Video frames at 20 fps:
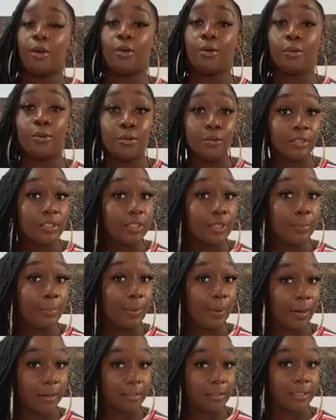who's the
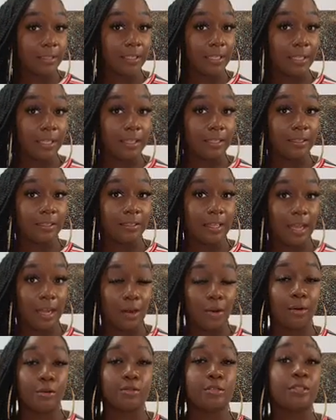person that
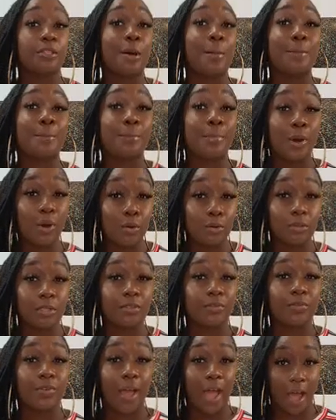holds the most
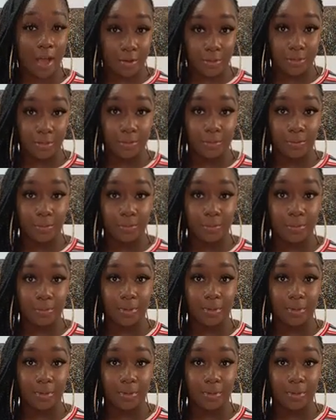value?